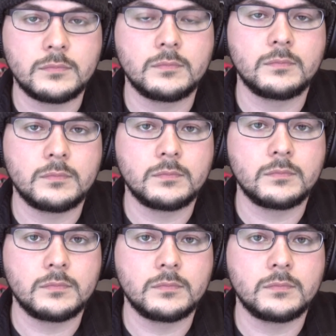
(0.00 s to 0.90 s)

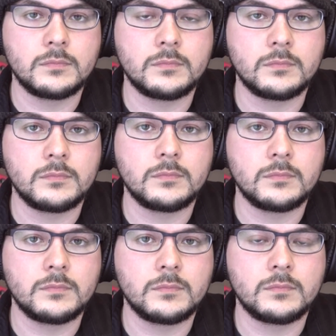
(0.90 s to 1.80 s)

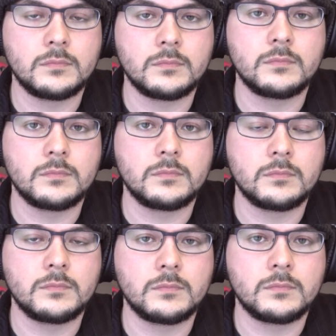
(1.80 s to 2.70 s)

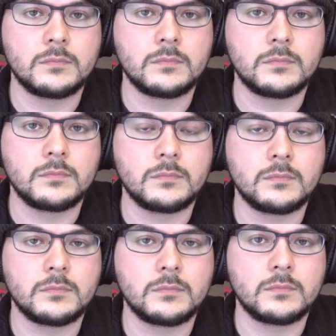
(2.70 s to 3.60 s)

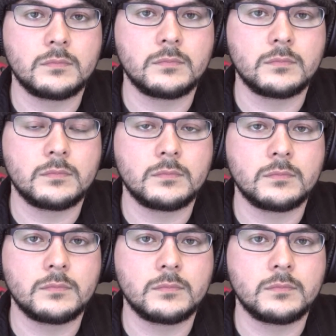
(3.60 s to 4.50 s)

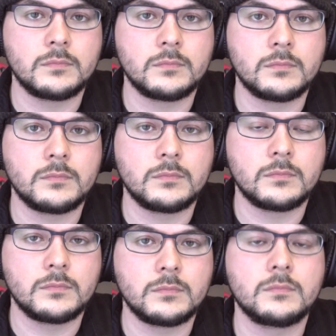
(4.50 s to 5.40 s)

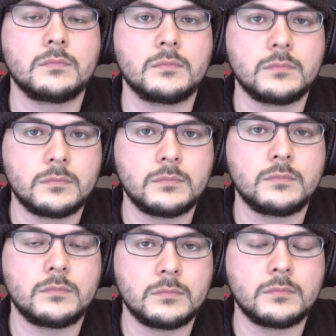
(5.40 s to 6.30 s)

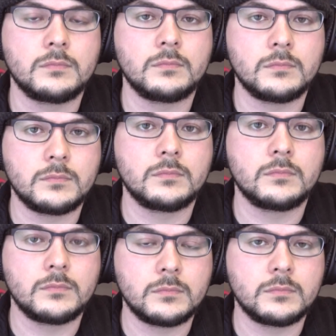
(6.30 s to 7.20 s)

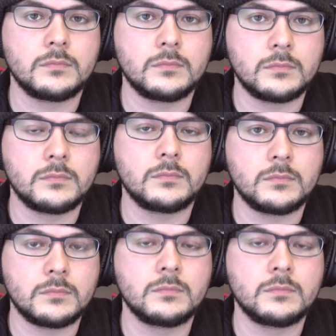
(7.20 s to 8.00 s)
The person shown says nothing.